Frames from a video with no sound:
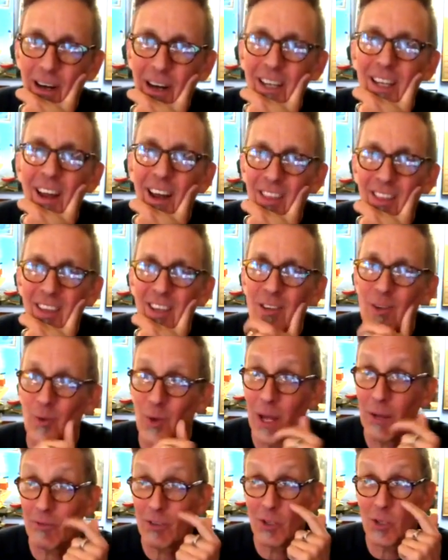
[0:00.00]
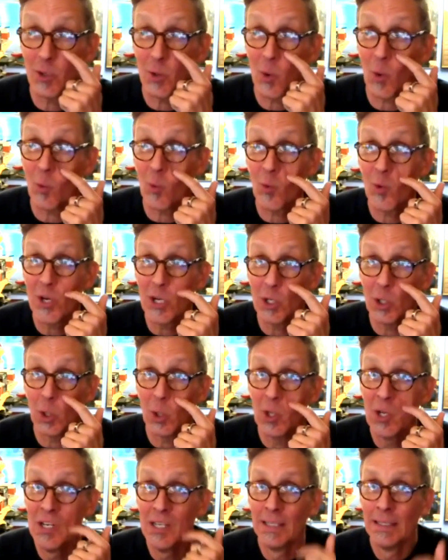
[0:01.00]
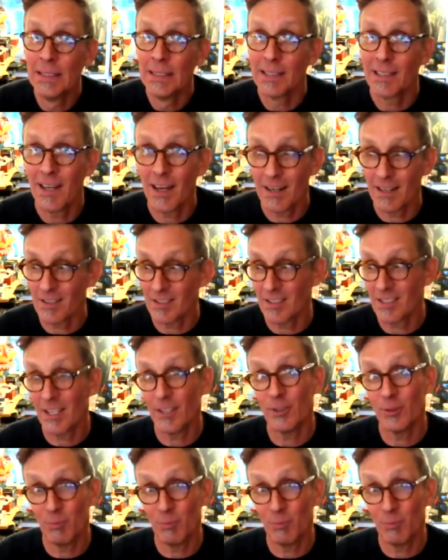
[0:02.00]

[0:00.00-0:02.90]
I think you'd have to do a real kind of sales